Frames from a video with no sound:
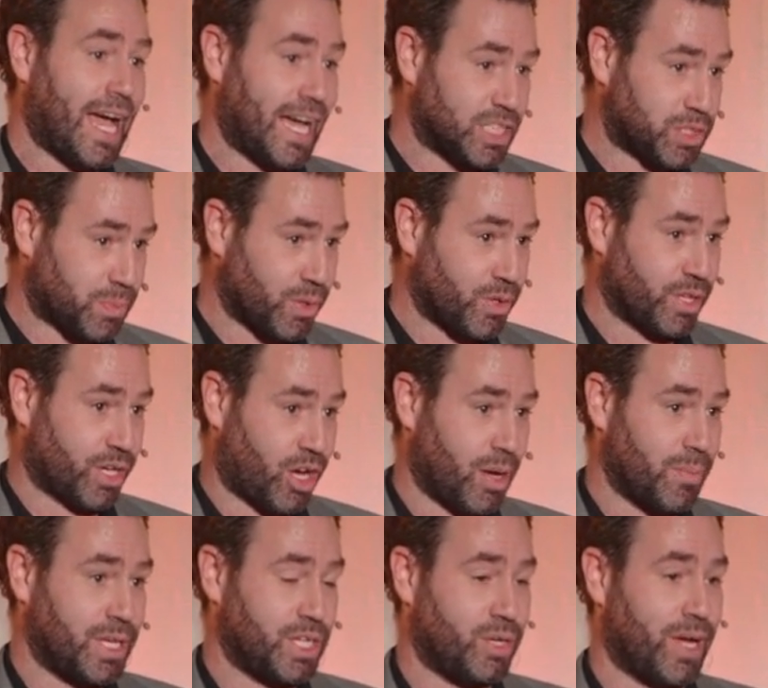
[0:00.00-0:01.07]
As per the
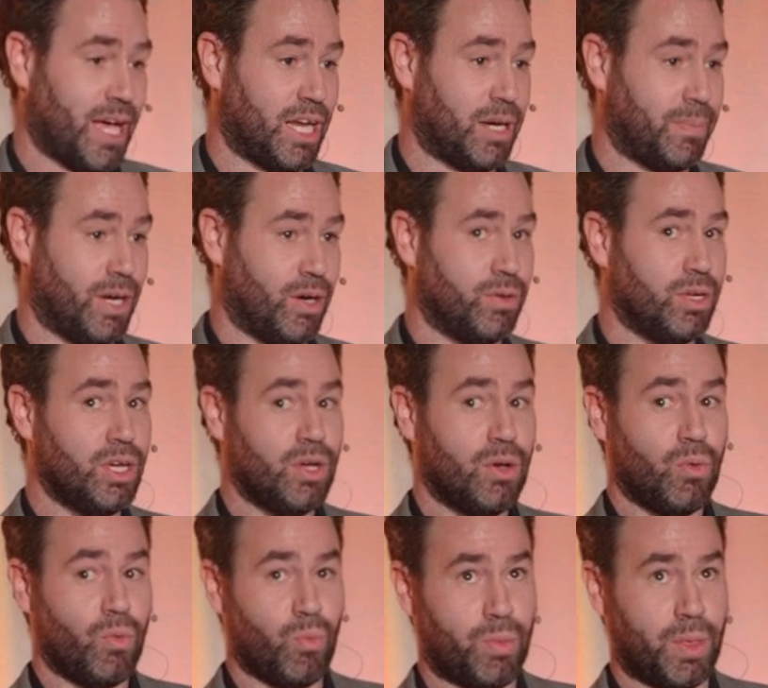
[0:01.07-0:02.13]
comment you had about
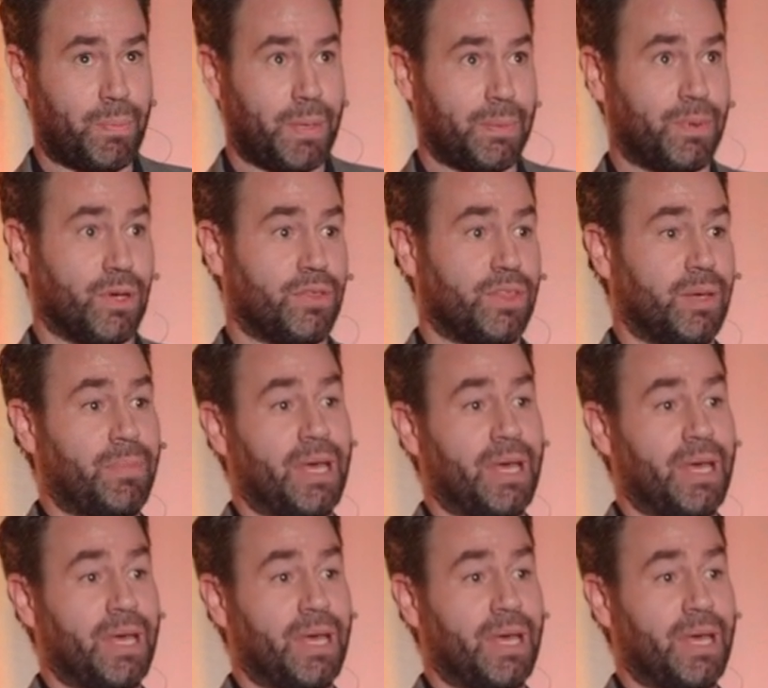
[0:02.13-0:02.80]
the